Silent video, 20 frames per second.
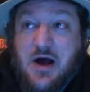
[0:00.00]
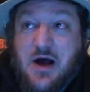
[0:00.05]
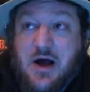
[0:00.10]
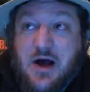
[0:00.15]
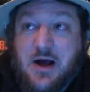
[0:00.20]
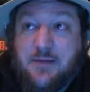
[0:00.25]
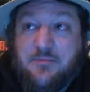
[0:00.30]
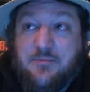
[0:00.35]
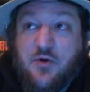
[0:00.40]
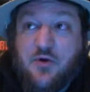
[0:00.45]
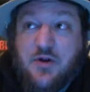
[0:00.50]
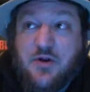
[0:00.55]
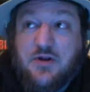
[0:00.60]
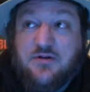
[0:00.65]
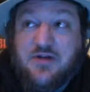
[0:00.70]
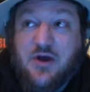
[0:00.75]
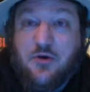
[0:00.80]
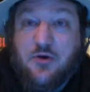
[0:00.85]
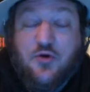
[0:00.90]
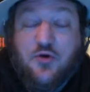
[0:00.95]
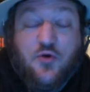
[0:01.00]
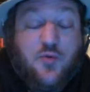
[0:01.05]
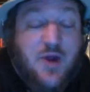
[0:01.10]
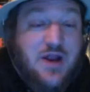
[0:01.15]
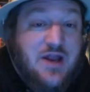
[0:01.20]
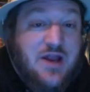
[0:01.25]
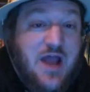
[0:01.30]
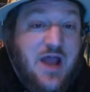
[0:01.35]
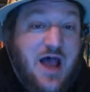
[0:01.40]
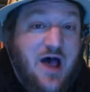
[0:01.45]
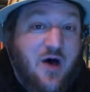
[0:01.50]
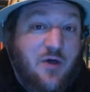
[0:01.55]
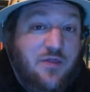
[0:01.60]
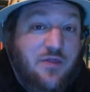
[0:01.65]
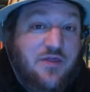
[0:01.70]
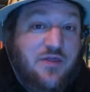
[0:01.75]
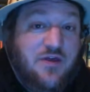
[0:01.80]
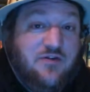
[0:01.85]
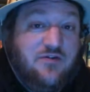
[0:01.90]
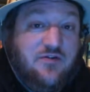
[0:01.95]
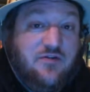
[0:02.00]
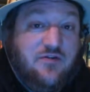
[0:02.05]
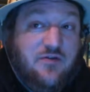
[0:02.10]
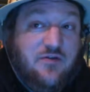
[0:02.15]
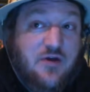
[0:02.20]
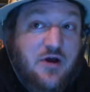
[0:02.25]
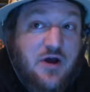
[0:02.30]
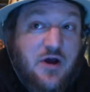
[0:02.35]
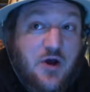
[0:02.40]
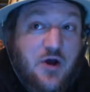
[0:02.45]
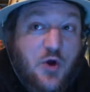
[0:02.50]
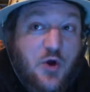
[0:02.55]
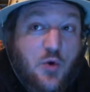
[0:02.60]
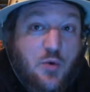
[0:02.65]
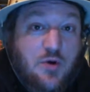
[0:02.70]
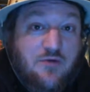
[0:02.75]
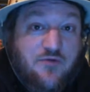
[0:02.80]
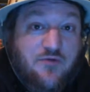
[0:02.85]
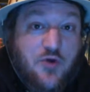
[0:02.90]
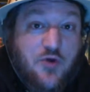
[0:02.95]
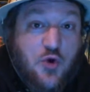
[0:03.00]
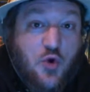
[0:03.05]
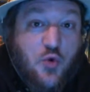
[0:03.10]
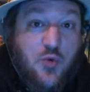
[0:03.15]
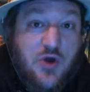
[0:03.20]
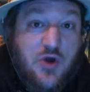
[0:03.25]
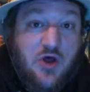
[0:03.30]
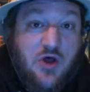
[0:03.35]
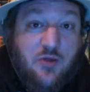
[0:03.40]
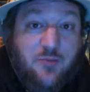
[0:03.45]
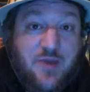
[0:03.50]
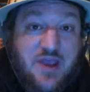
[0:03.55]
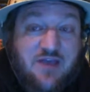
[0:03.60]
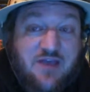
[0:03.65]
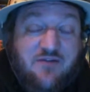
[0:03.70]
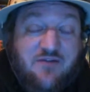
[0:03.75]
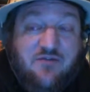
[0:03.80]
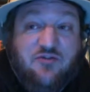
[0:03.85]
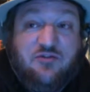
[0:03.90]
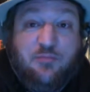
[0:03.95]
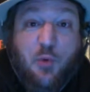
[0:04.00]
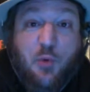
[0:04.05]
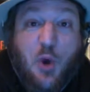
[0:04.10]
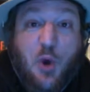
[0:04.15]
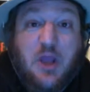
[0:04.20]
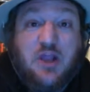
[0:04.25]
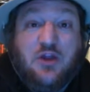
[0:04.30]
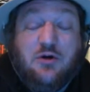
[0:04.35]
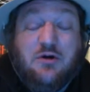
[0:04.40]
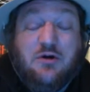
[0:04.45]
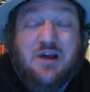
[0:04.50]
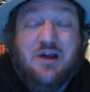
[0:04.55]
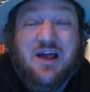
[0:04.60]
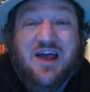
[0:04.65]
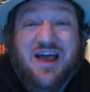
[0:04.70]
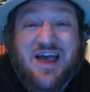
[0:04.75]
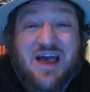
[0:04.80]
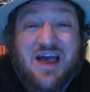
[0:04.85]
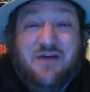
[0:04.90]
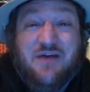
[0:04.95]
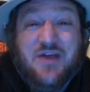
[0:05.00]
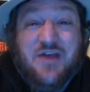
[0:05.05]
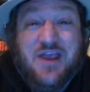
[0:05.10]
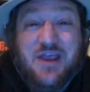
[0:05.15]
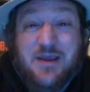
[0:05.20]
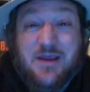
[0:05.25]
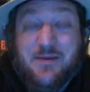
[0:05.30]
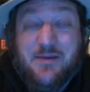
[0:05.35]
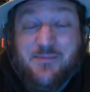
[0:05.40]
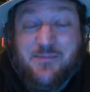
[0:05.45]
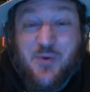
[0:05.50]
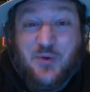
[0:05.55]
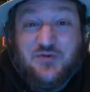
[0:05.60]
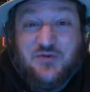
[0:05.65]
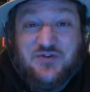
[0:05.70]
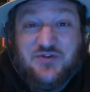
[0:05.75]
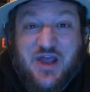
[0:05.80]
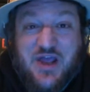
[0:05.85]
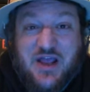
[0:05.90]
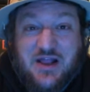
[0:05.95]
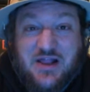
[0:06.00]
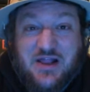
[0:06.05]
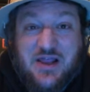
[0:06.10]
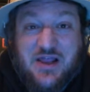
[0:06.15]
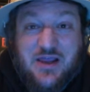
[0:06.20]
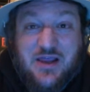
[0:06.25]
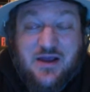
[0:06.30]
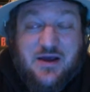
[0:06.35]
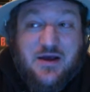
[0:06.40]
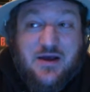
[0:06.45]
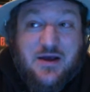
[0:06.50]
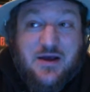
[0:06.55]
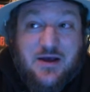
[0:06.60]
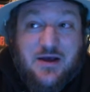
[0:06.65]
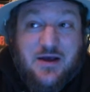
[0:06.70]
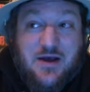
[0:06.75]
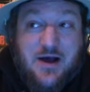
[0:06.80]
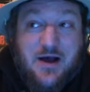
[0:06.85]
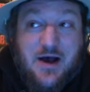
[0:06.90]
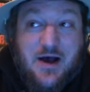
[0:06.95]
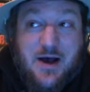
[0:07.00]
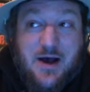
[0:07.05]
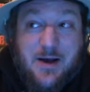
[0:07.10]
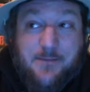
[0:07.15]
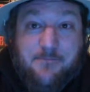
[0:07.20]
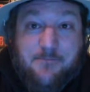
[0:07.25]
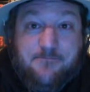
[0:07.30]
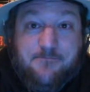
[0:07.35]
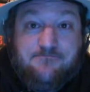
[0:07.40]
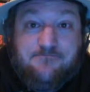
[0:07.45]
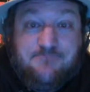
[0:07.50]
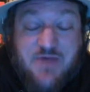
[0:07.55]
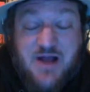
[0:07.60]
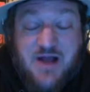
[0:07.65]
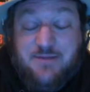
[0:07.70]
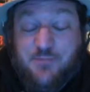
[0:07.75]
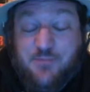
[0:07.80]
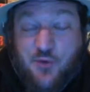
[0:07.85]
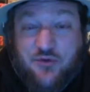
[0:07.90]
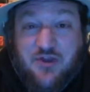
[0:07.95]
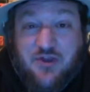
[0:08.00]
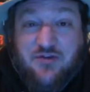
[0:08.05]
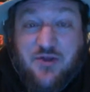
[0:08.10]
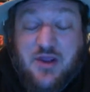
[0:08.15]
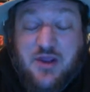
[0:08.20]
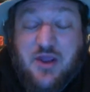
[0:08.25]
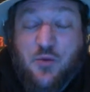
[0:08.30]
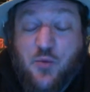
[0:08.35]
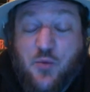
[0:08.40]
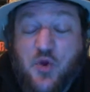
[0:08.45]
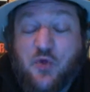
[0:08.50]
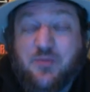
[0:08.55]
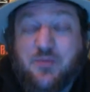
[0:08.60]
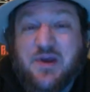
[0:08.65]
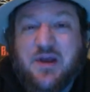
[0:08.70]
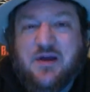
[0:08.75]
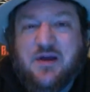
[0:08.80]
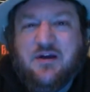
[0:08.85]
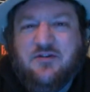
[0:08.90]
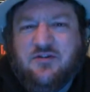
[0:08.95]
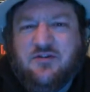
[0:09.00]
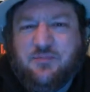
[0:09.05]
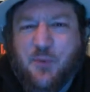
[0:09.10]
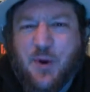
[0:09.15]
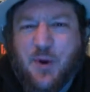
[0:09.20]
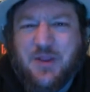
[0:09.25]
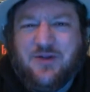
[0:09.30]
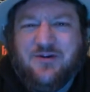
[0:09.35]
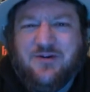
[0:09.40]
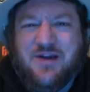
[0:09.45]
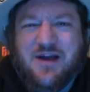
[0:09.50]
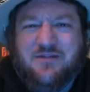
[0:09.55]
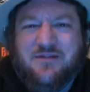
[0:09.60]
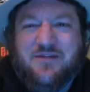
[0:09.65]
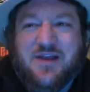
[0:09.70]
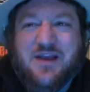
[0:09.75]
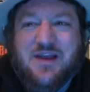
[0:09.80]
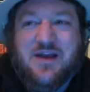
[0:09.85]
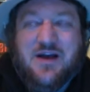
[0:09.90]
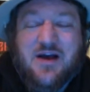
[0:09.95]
I'm going to tell you right now, this review will be spoiler heavy, most likely. Um, not most likely, it will be spoiler heavy.